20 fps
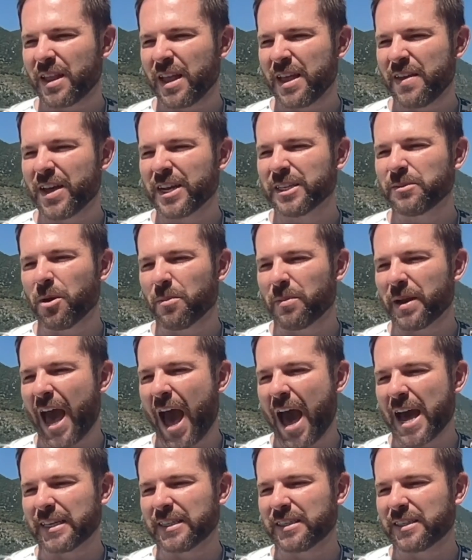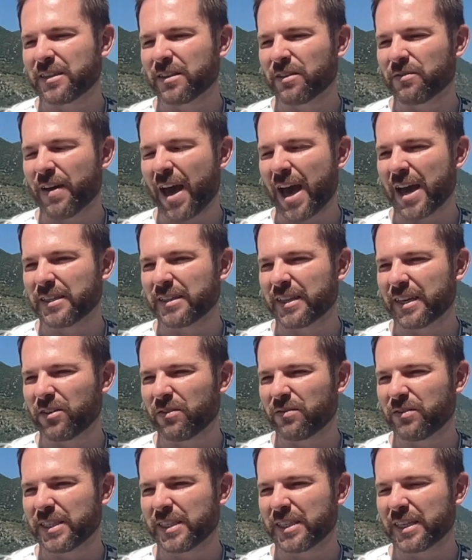And that's probably added to the fact that
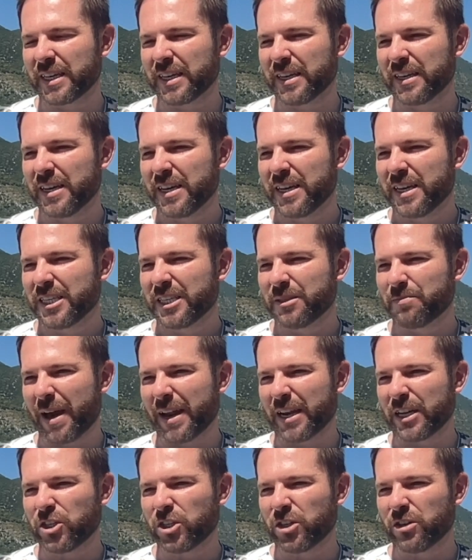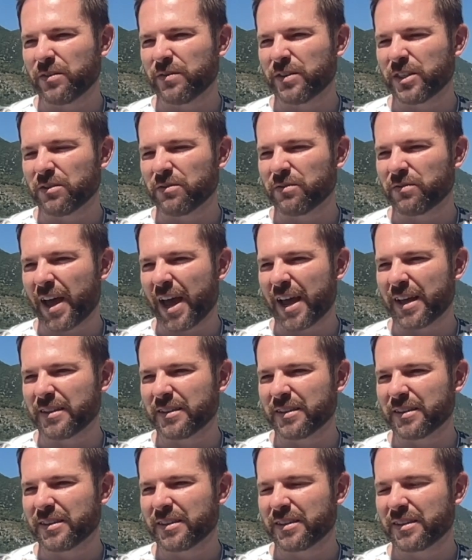obviously Spanish Eurovision
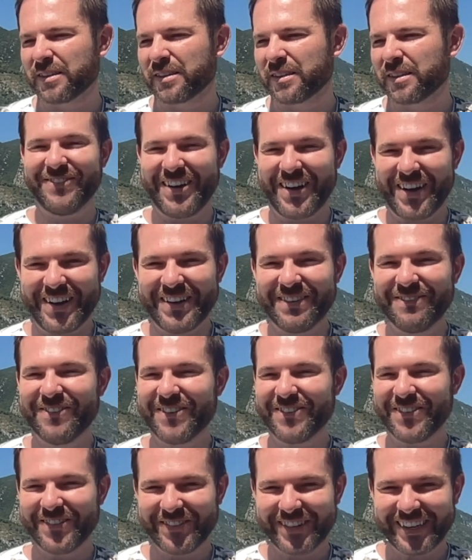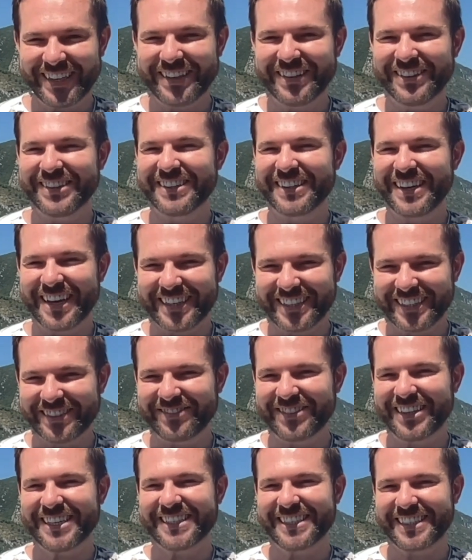fans are probably on the edge
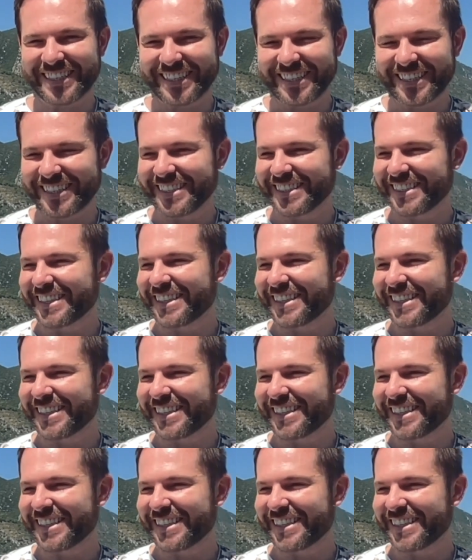of their seats